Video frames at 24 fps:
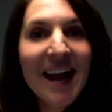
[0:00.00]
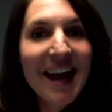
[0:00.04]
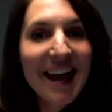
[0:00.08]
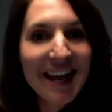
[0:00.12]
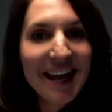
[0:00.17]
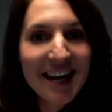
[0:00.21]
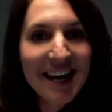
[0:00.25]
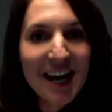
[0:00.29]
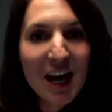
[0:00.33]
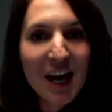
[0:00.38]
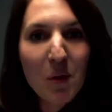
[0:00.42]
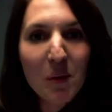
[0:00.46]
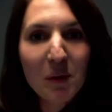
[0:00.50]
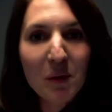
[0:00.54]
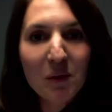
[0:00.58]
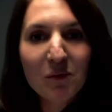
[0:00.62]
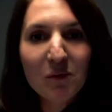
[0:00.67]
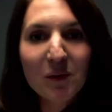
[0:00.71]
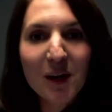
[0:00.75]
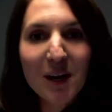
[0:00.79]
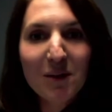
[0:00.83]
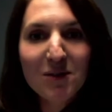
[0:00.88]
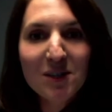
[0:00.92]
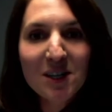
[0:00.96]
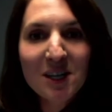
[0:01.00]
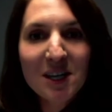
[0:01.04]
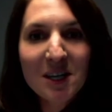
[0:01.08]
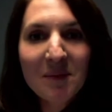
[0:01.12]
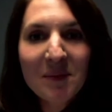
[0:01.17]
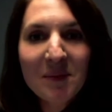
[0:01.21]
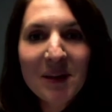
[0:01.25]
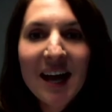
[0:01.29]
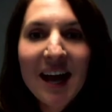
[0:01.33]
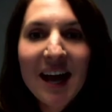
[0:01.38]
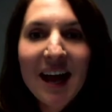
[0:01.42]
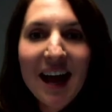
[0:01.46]
And now with
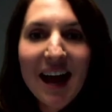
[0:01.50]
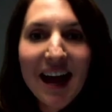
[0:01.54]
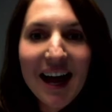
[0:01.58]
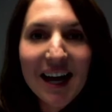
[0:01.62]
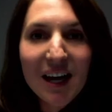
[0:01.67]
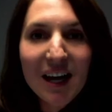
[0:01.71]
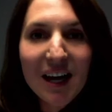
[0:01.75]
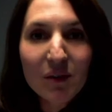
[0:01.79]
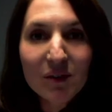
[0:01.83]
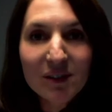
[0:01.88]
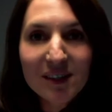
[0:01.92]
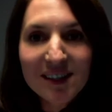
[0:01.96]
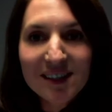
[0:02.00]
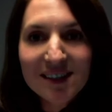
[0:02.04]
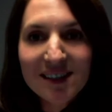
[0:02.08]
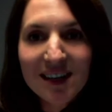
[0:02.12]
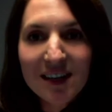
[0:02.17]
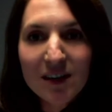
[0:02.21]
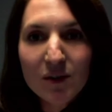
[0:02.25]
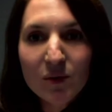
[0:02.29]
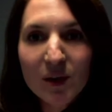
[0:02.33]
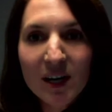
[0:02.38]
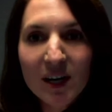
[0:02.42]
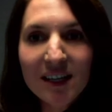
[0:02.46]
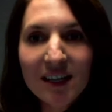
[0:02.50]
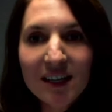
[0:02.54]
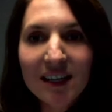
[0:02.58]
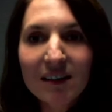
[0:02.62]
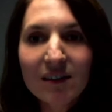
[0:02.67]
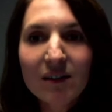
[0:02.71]
5G, IoT stand ready